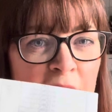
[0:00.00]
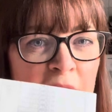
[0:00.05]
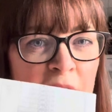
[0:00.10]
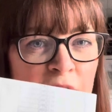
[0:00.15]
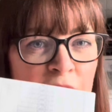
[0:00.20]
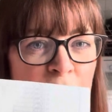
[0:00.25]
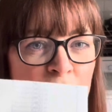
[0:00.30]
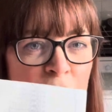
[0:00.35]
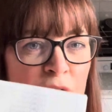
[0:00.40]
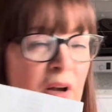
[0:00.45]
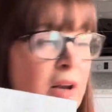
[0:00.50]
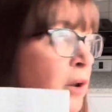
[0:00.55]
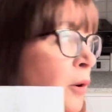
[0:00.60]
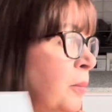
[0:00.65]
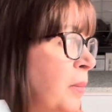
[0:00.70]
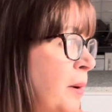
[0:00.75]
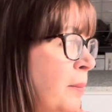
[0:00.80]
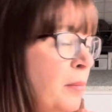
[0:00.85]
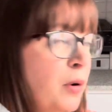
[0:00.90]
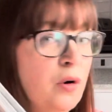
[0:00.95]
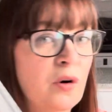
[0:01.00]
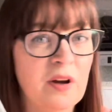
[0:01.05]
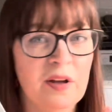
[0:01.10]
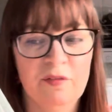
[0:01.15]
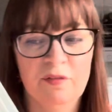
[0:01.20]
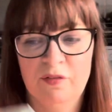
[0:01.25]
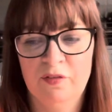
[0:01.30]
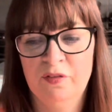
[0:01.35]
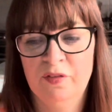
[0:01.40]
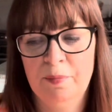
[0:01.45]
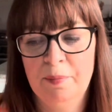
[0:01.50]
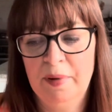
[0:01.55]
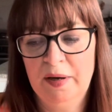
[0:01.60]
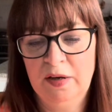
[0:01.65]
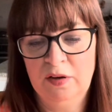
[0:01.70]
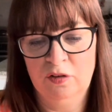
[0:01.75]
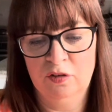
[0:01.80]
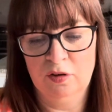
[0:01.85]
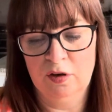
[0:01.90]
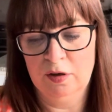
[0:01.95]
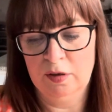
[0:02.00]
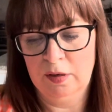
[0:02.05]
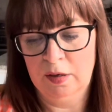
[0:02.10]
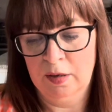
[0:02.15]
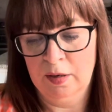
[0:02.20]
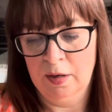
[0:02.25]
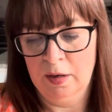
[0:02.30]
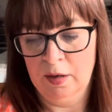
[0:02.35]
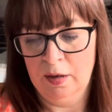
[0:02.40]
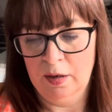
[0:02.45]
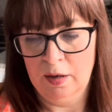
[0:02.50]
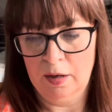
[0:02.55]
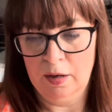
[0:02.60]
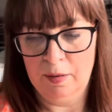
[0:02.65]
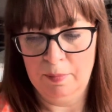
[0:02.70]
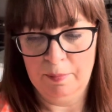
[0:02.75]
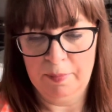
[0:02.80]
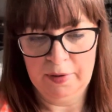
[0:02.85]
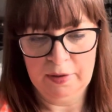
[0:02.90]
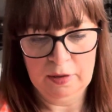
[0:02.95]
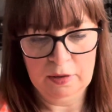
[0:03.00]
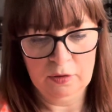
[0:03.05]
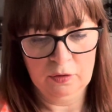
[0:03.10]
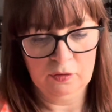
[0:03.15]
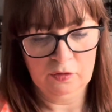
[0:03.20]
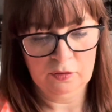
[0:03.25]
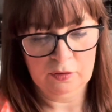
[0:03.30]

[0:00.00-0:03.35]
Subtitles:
give you a little bit more information. But it looks